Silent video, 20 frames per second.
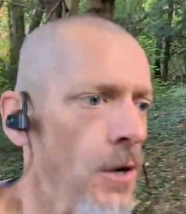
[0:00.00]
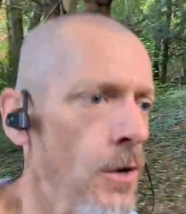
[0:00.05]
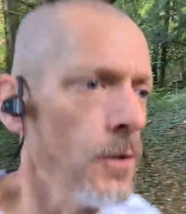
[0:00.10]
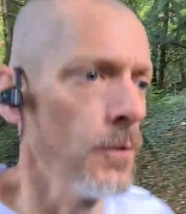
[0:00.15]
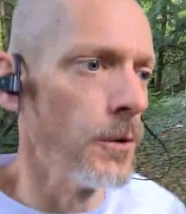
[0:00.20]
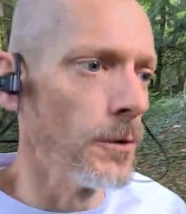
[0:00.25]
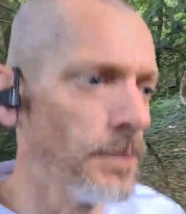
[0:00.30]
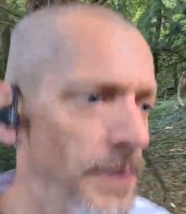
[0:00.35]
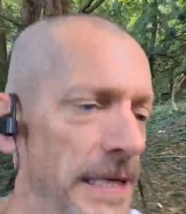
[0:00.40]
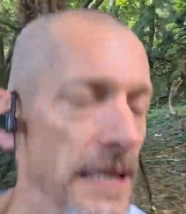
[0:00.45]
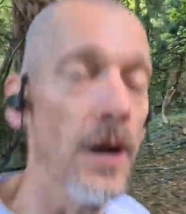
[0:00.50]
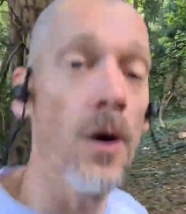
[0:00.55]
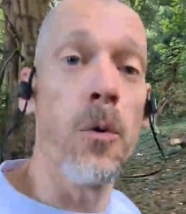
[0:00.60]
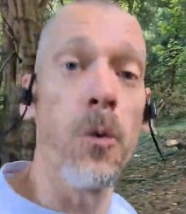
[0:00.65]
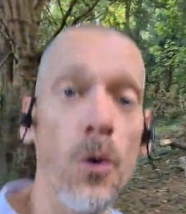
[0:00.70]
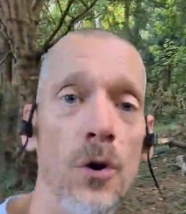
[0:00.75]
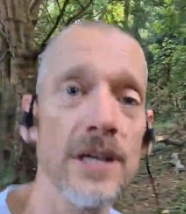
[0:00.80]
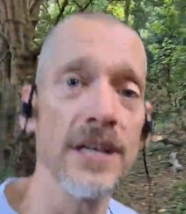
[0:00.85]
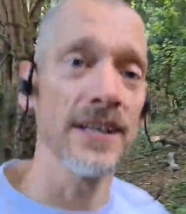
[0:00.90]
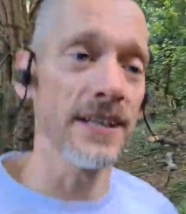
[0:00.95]
would be
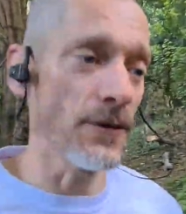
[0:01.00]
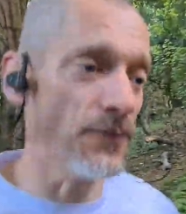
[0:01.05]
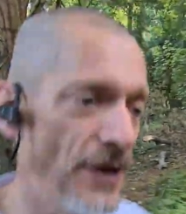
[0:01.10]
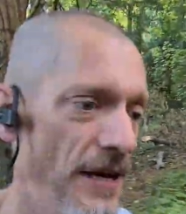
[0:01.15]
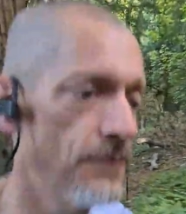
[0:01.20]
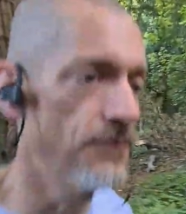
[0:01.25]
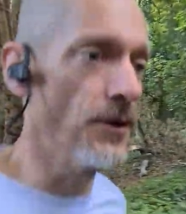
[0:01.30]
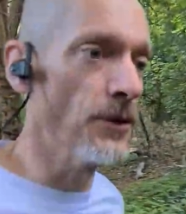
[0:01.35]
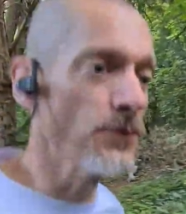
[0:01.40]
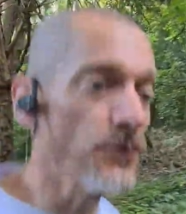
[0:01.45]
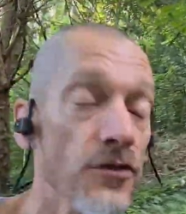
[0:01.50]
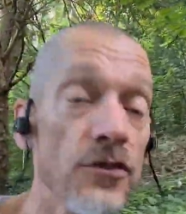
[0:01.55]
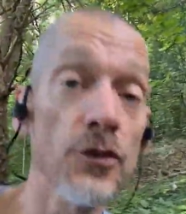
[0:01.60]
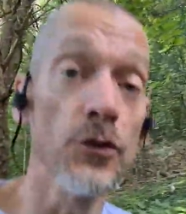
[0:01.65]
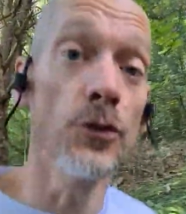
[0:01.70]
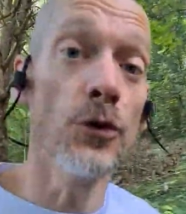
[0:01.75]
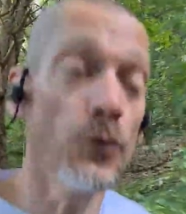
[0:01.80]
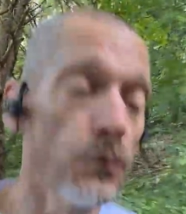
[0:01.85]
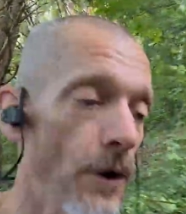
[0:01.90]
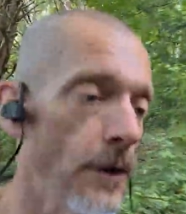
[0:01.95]
what kind of headphones do
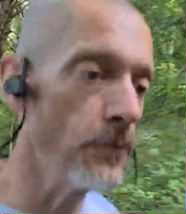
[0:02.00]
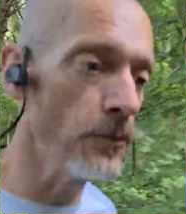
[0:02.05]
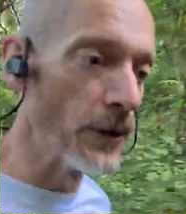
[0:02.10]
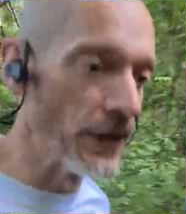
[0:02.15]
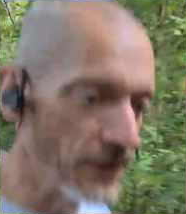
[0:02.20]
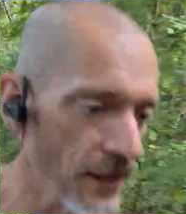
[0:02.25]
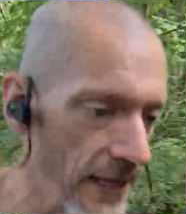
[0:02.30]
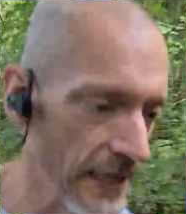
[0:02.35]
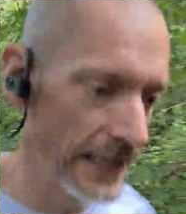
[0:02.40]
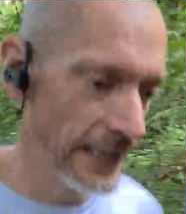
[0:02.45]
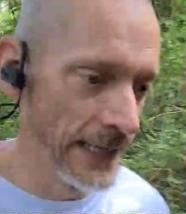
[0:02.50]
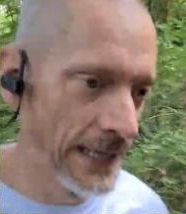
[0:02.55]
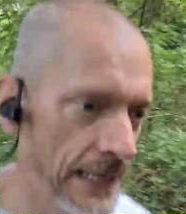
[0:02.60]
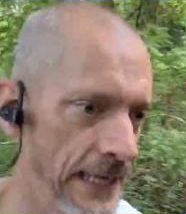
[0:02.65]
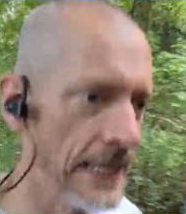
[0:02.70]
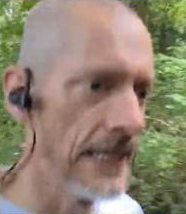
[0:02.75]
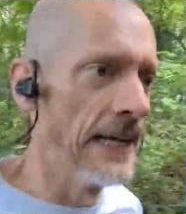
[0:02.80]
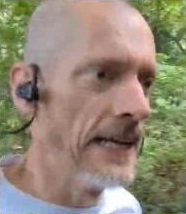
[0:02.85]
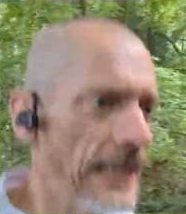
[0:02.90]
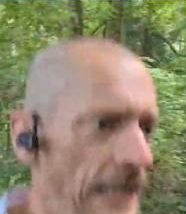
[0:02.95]
you run with?
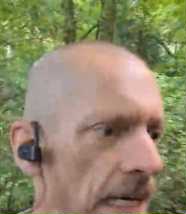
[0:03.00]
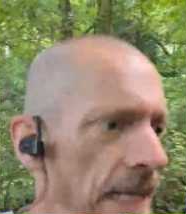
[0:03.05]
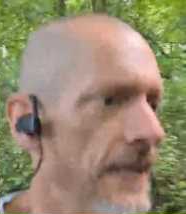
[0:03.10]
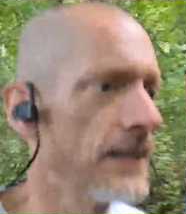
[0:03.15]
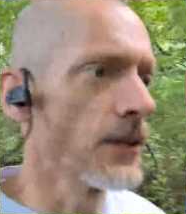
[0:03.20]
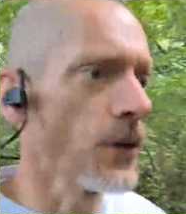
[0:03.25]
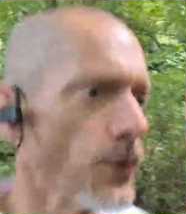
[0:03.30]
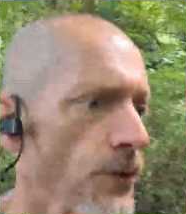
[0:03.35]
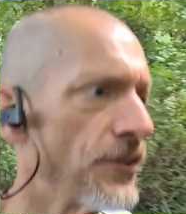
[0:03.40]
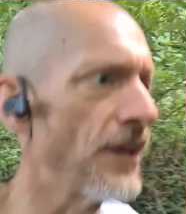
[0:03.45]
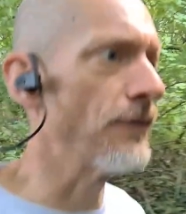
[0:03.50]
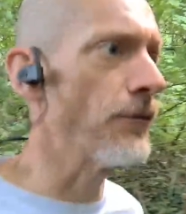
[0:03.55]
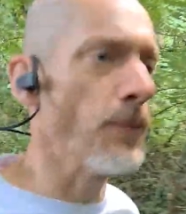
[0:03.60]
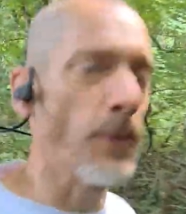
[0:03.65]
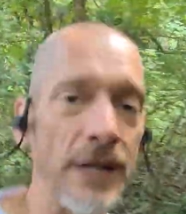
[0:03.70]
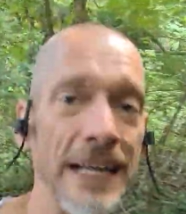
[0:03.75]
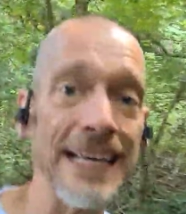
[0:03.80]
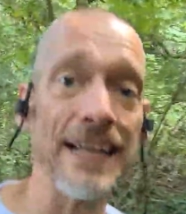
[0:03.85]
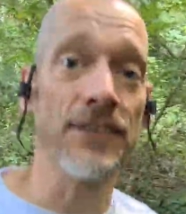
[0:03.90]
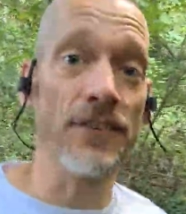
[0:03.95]
And of course
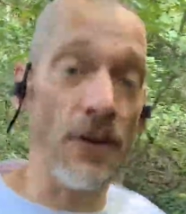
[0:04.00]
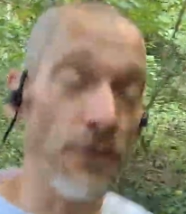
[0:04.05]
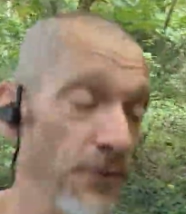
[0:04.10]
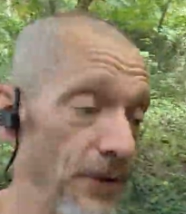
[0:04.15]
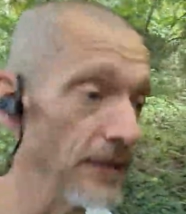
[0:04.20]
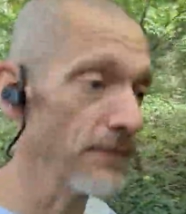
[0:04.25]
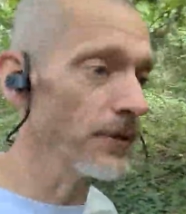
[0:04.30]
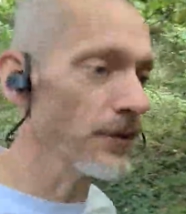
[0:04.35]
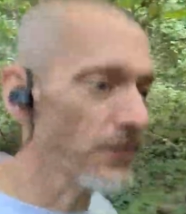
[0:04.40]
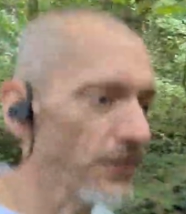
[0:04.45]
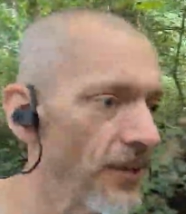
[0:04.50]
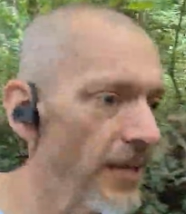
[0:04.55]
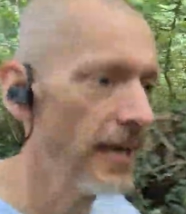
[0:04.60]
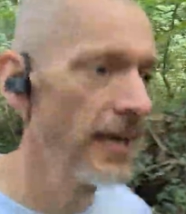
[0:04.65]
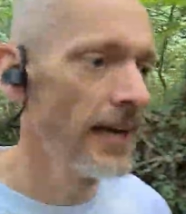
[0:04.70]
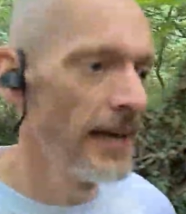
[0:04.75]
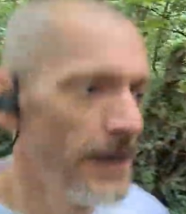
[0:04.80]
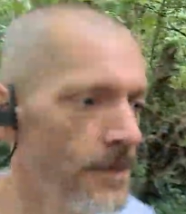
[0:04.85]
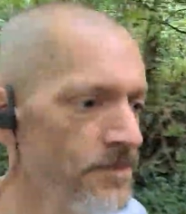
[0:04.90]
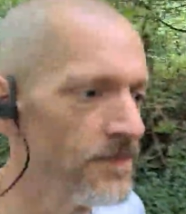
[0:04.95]
everybody has their favourites,
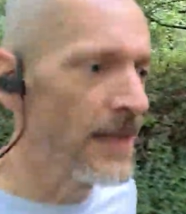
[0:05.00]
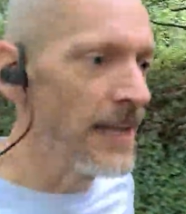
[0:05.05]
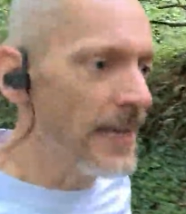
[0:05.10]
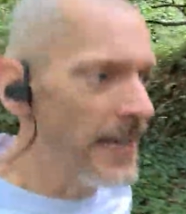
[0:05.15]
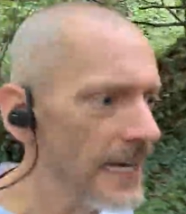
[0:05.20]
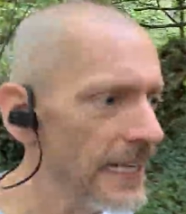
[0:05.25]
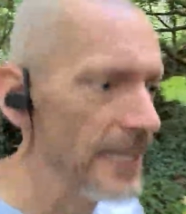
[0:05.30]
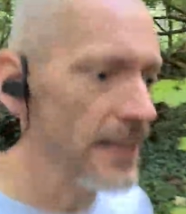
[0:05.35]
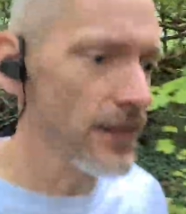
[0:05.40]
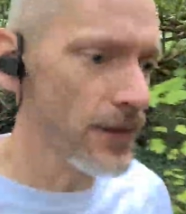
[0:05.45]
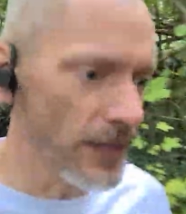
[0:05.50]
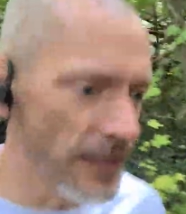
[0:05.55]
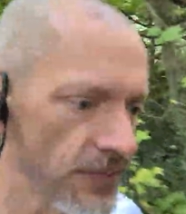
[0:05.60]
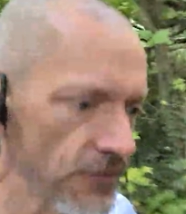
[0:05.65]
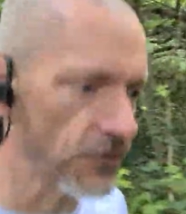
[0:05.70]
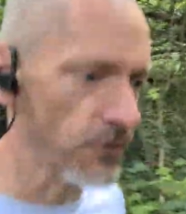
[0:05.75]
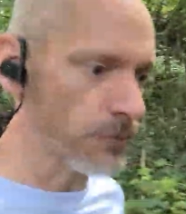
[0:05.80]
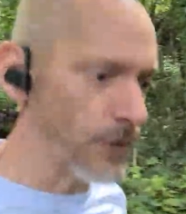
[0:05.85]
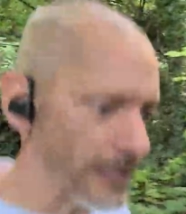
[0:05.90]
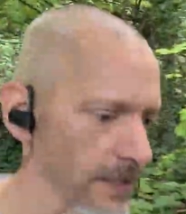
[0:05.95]
and in the list
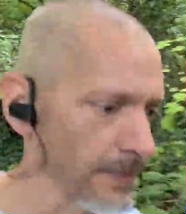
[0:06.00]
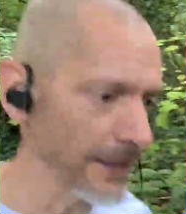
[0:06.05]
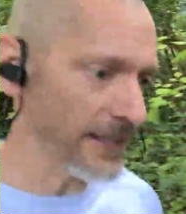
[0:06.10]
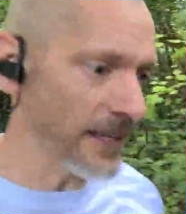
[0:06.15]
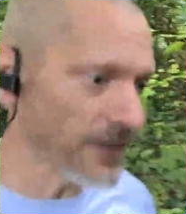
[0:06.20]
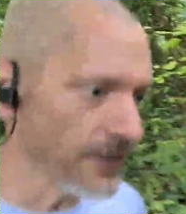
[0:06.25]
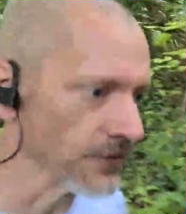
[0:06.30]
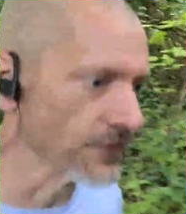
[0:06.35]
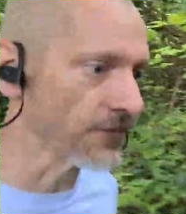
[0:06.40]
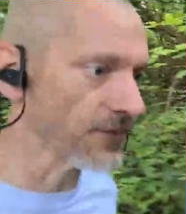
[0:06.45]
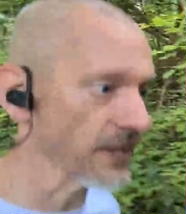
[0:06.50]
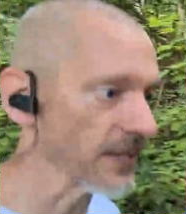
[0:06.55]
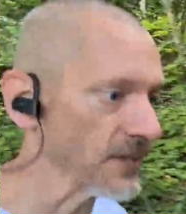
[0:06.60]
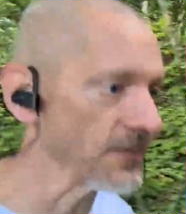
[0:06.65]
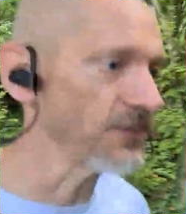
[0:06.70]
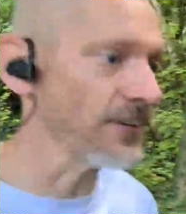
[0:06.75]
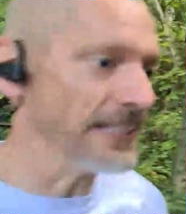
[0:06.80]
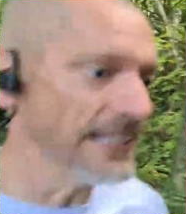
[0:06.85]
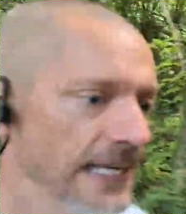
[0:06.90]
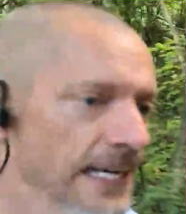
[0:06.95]
of recommendations that I
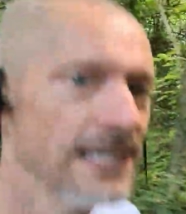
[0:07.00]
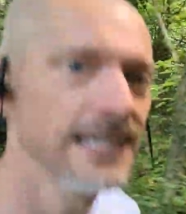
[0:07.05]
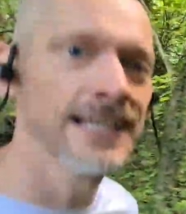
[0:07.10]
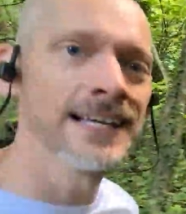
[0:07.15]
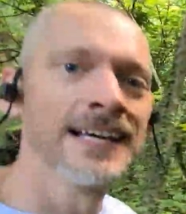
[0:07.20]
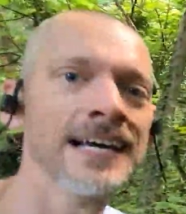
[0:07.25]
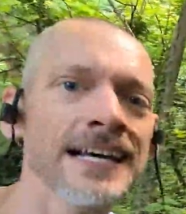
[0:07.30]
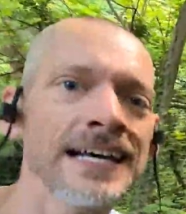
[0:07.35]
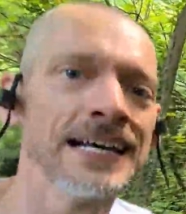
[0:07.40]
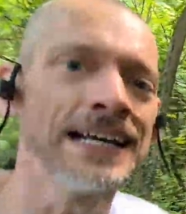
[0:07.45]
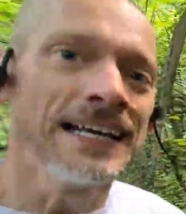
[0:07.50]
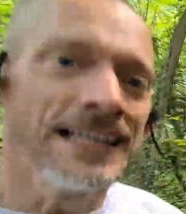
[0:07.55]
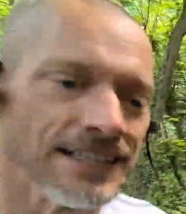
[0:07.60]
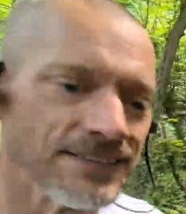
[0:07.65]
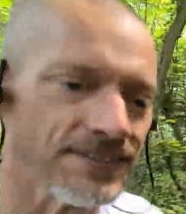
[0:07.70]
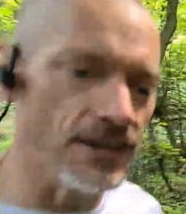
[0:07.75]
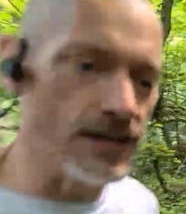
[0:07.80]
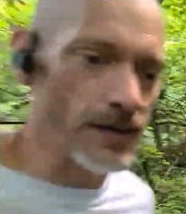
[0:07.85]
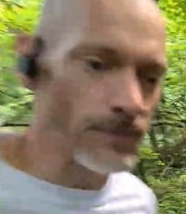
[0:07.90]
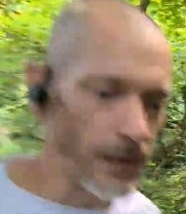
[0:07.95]
see
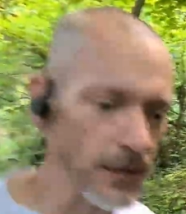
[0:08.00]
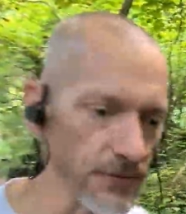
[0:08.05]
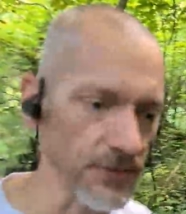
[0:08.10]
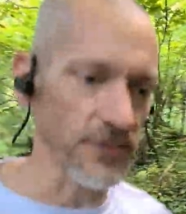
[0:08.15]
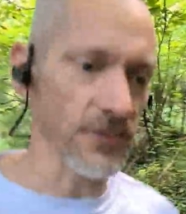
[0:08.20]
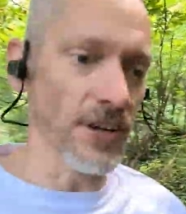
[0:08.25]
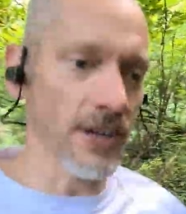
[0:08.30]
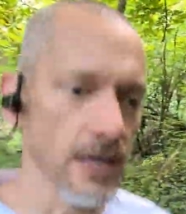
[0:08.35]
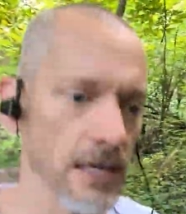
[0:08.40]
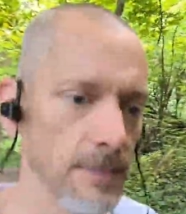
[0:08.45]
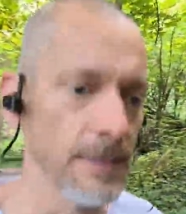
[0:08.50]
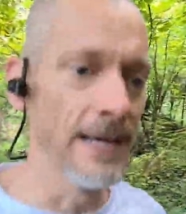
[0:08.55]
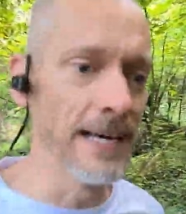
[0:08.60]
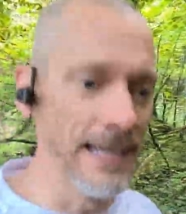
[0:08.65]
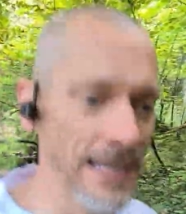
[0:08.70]
time after time,